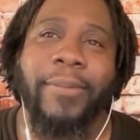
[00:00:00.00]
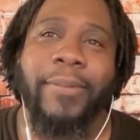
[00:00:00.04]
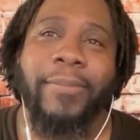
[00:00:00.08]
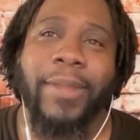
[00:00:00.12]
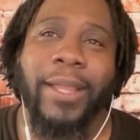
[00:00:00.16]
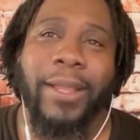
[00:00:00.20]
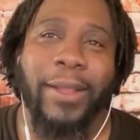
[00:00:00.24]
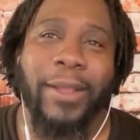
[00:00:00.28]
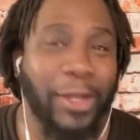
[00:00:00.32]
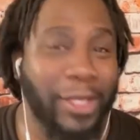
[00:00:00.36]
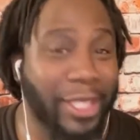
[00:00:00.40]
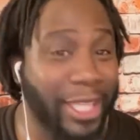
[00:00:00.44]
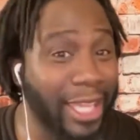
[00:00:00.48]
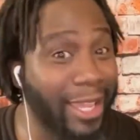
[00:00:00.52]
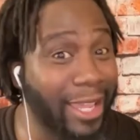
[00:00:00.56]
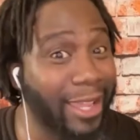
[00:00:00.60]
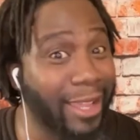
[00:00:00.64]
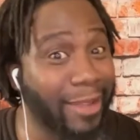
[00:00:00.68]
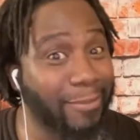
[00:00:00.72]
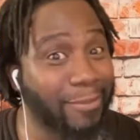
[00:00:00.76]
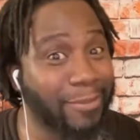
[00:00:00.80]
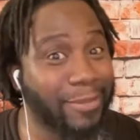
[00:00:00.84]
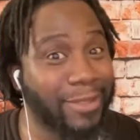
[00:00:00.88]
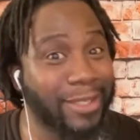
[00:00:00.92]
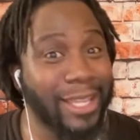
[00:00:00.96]

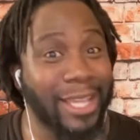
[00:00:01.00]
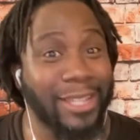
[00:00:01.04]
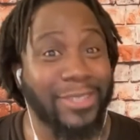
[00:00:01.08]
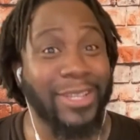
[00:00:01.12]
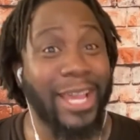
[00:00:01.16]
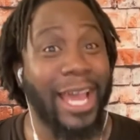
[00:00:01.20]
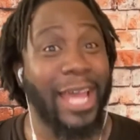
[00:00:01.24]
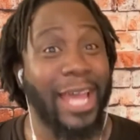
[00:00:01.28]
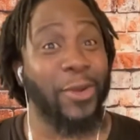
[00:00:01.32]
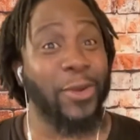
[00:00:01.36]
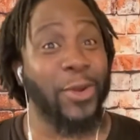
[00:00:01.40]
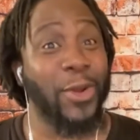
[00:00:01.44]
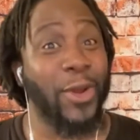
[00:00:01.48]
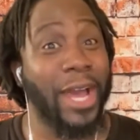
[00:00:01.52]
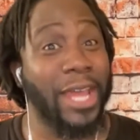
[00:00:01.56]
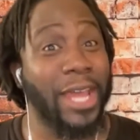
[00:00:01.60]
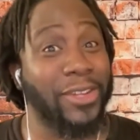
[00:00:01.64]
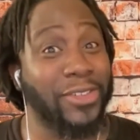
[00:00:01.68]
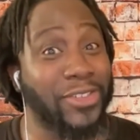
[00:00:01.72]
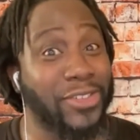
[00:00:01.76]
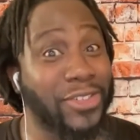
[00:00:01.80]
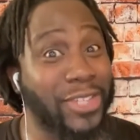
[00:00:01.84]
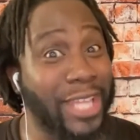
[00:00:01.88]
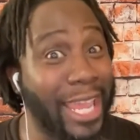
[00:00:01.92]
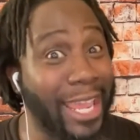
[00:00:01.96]
again, I don't know how to
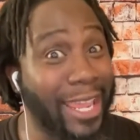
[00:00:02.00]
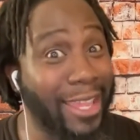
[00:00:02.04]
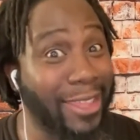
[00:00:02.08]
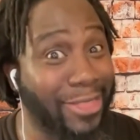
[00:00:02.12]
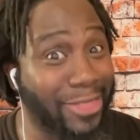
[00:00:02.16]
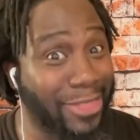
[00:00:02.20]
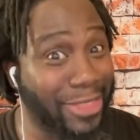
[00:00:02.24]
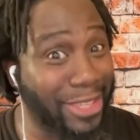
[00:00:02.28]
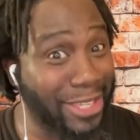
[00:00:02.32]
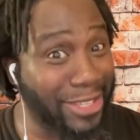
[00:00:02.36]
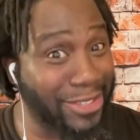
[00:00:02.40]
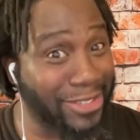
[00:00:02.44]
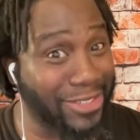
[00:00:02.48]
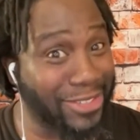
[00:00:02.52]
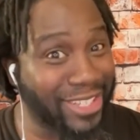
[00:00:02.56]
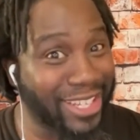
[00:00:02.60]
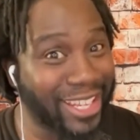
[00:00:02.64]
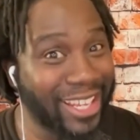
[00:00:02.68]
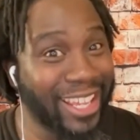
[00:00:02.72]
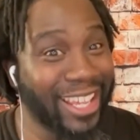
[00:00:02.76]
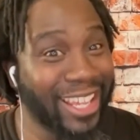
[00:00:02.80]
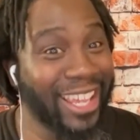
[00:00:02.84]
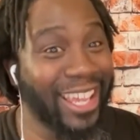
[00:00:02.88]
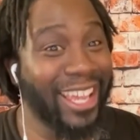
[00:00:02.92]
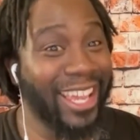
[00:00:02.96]
say this
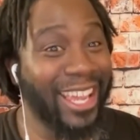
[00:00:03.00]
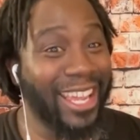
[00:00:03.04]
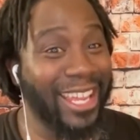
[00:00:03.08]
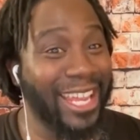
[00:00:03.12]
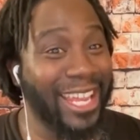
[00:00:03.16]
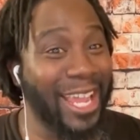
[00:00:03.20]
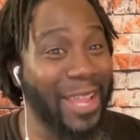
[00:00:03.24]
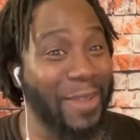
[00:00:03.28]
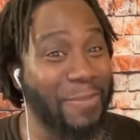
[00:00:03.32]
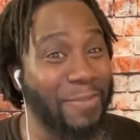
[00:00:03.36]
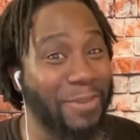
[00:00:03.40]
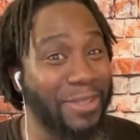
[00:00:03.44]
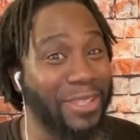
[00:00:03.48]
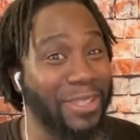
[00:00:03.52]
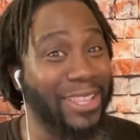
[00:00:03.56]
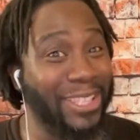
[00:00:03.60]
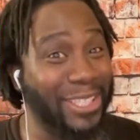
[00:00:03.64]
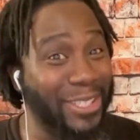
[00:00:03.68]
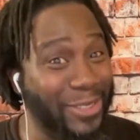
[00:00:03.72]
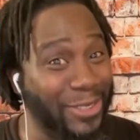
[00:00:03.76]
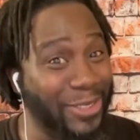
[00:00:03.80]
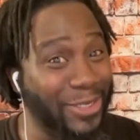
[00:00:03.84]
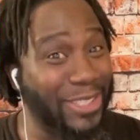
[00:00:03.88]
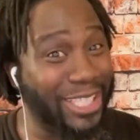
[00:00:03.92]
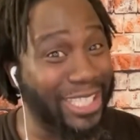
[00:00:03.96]
in a
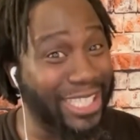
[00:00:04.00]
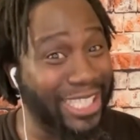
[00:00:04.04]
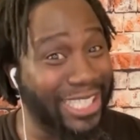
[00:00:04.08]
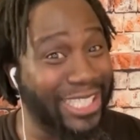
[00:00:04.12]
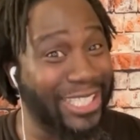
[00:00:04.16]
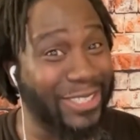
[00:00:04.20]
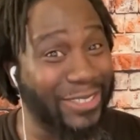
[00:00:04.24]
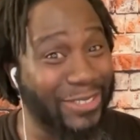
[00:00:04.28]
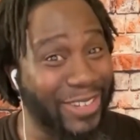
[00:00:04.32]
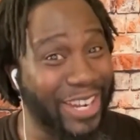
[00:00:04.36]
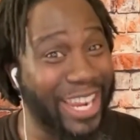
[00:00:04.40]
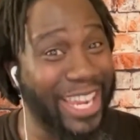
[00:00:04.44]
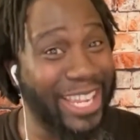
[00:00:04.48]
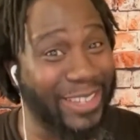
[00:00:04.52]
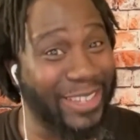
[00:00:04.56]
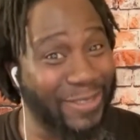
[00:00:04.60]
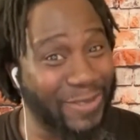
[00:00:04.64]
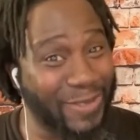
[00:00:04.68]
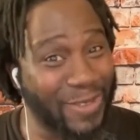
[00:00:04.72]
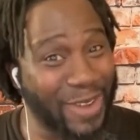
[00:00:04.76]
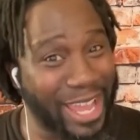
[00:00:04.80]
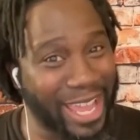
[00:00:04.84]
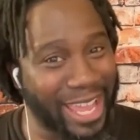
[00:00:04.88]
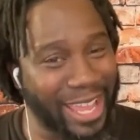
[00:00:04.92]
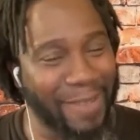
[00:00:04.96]
politically correct
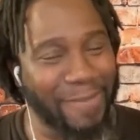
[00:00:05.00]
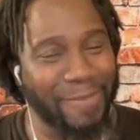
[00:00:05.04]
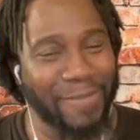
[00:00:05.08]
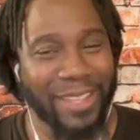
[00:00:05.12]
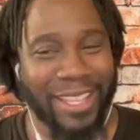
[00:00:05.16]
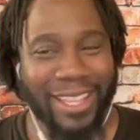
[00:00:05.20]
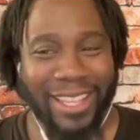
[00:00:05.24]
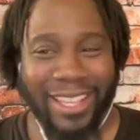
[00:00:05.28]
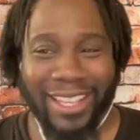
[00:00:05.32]
way.